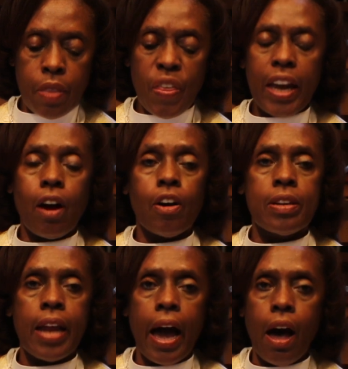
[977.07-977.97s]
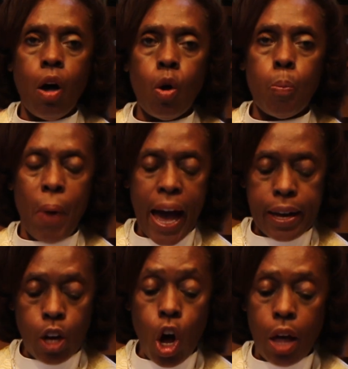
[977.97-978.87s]
They are now back
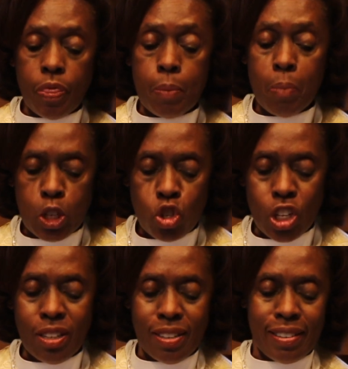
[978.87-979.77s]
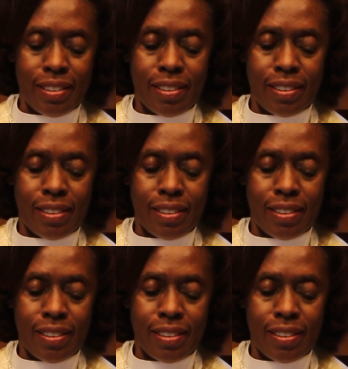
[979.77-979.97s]
on the mission.